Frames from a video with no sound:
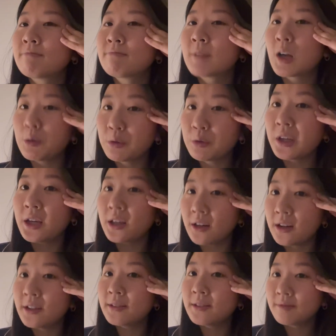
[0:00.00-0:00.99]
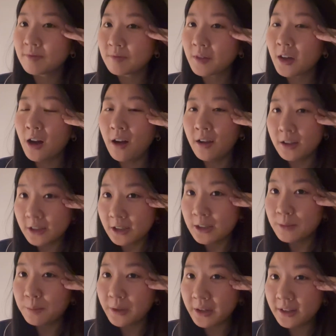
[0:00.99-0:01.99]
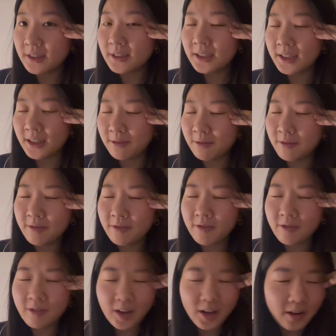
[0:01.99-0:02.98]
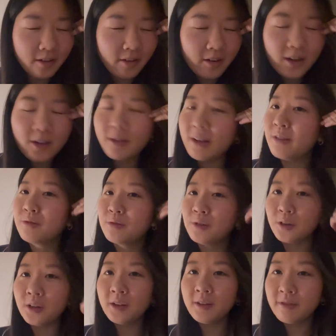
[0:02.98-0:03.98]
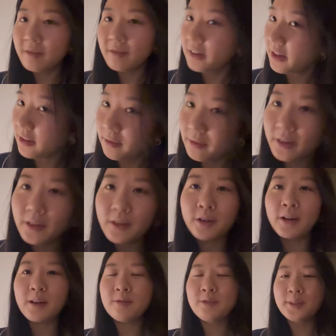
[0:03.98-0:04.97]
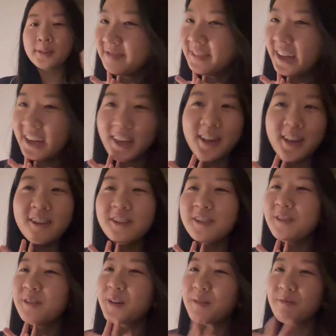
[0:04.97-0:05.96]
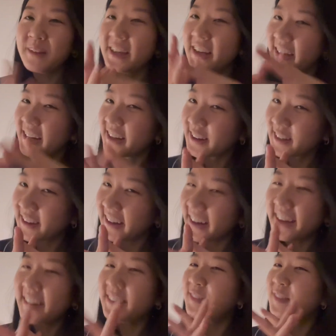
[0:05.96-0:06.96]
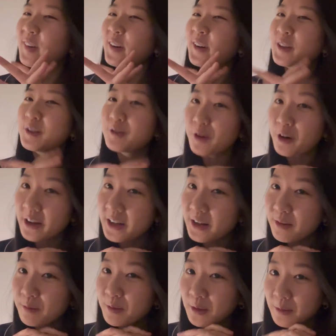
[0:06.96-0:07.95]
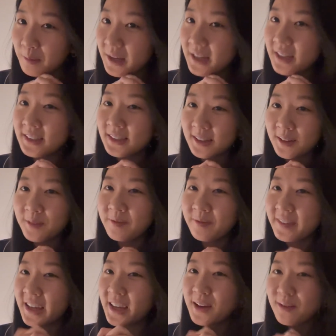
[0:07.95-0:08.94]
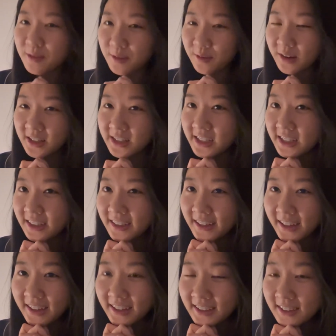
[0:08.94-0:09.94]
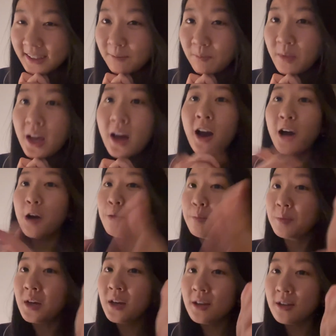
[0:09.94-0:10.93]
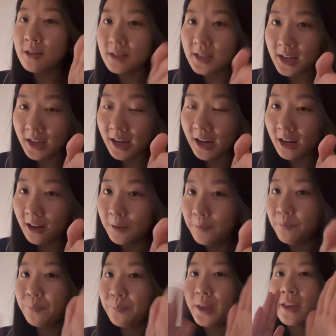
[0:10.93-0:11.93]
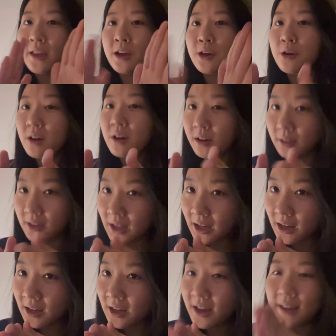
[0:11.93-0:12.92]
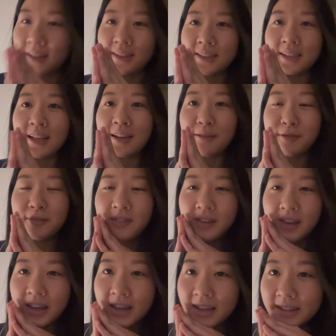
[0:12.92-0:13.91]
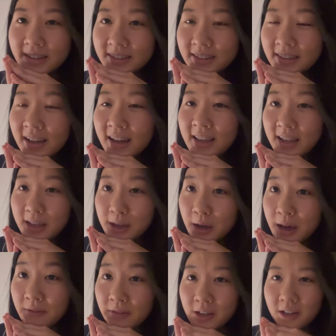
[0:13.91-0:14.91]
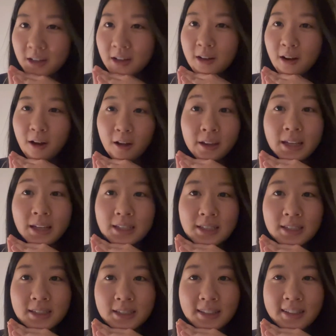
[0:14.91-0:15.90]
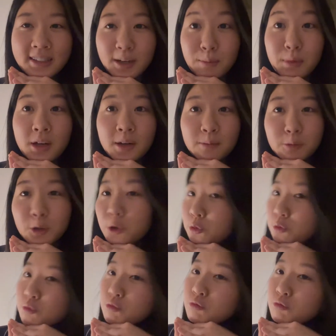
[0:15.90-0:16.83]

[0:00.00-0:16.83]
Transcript: a really good college experience and I'm very grateful, very, very grateful. Thank you for being here and for growing up with me. So thank you for watching and I hope you take care that you're healthy and safe, and that you have a good holiday season coming up too.